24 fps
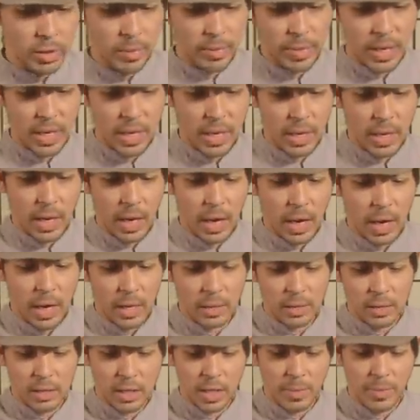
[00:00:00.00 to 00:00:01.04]
to be uh,
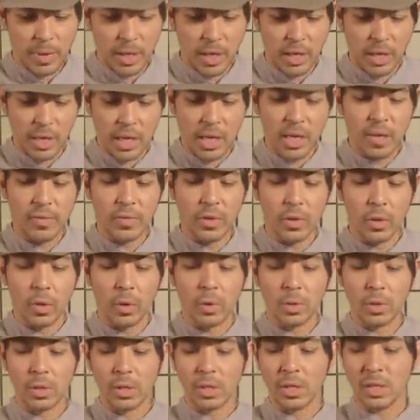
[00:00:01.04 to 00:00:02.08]
steeping an even
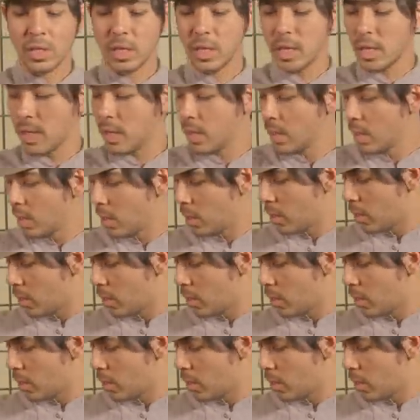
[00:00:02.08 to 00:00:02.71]
older tea.